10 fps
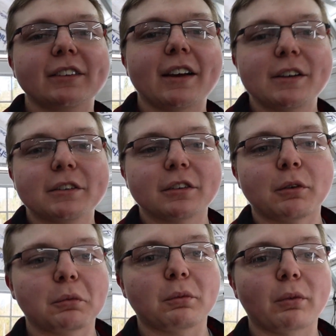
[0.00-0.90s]
size
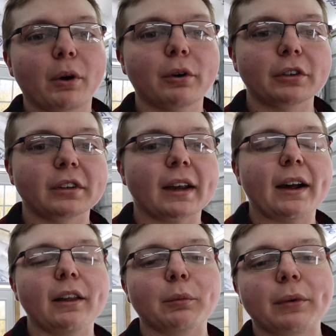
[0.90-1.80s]
rotors and
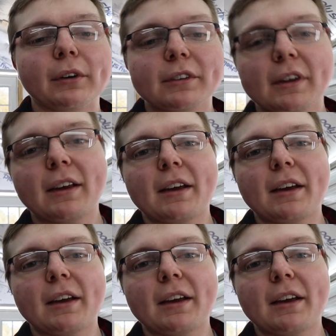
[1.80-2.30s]
calipers,